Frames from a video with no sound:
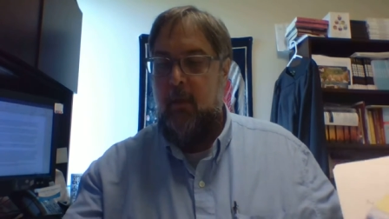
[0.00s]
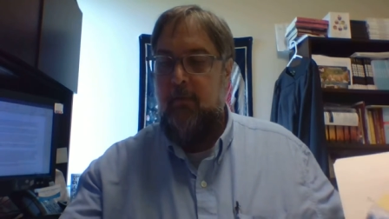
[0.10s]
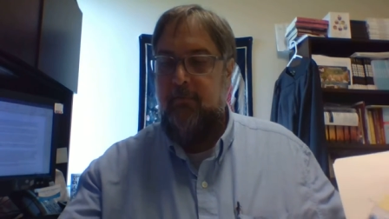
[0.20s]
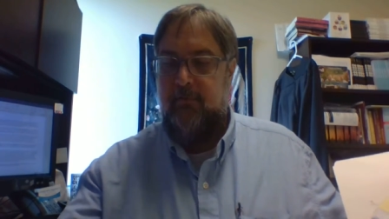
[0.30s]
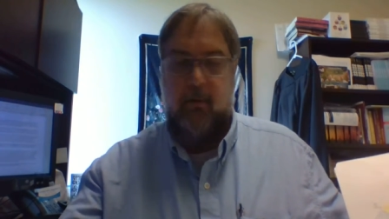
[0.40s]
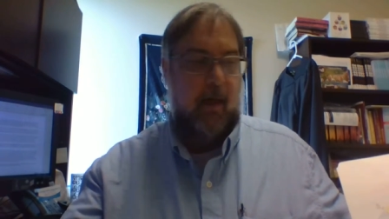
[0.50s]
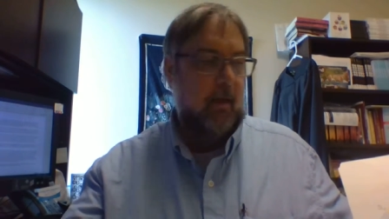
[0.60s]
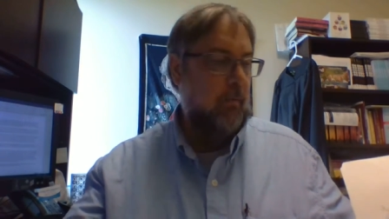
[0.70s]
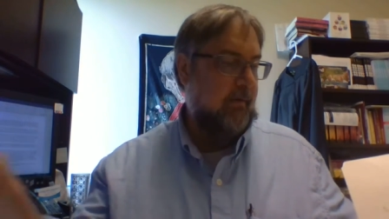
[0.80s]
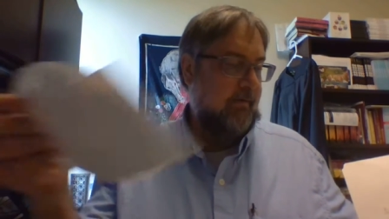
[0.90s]
So I
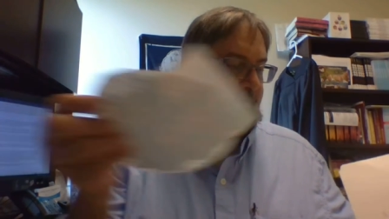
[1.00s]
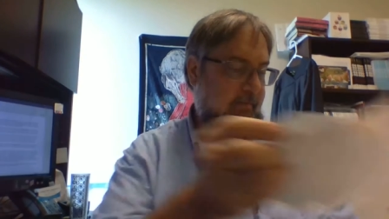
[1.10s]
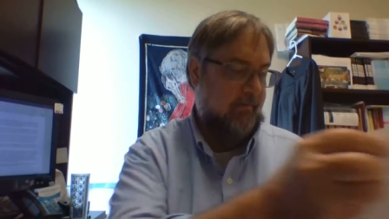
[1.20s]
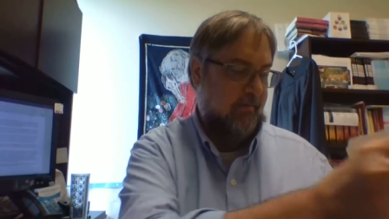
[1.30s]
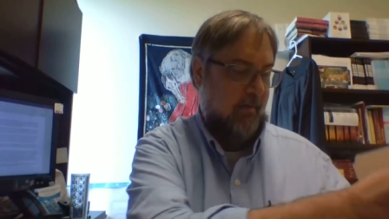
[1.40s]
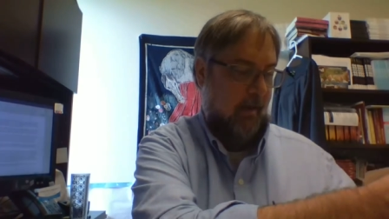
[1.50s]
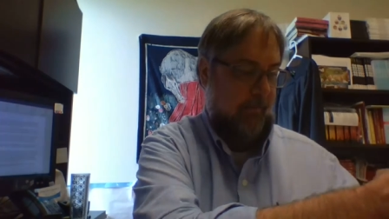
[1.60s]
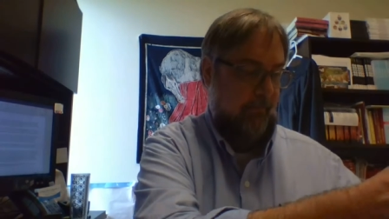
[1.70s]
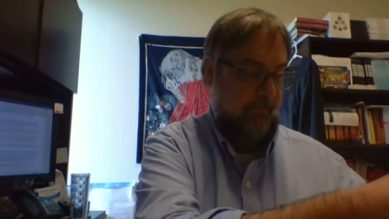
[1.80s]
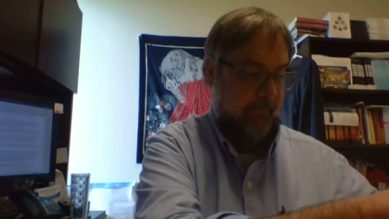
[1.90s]
was
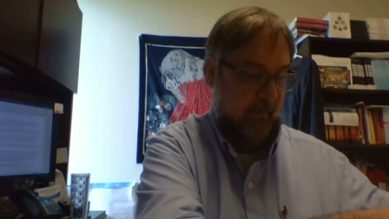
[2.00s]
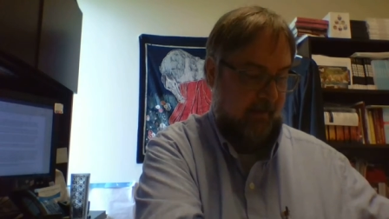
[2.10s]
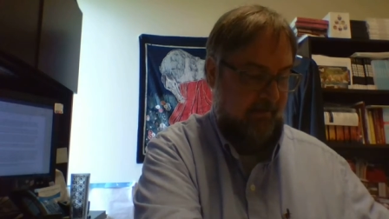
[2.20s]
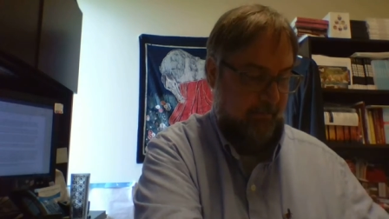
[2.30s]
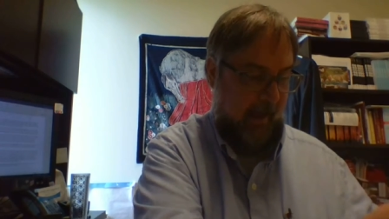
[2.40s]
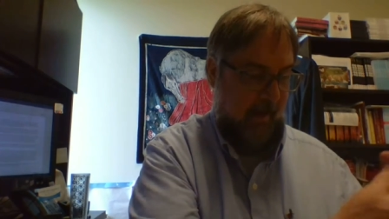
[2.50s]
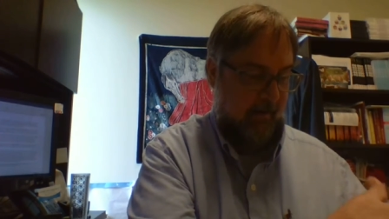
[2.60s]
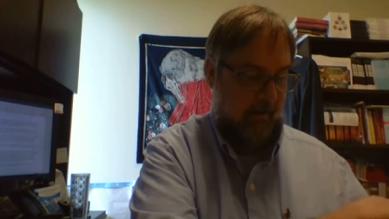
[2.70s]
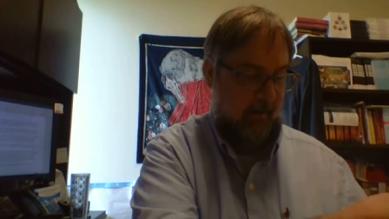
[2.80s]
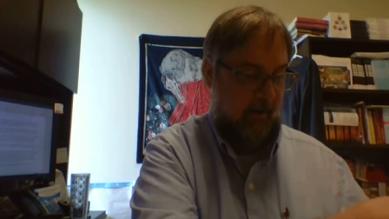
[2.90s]

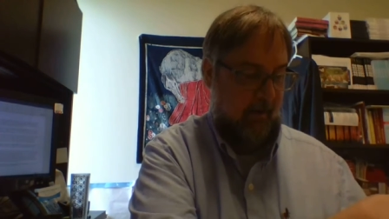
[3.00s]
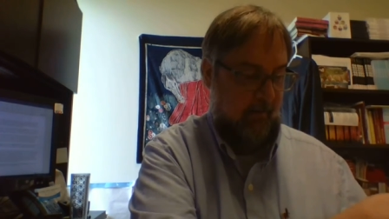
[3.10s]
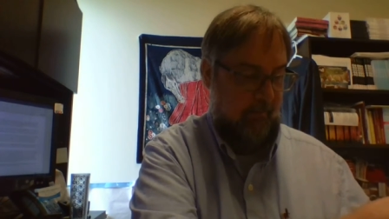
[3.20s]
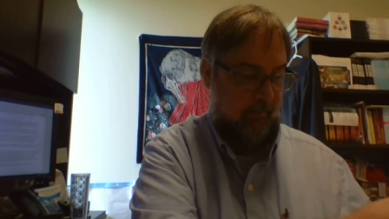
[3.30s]
expanding in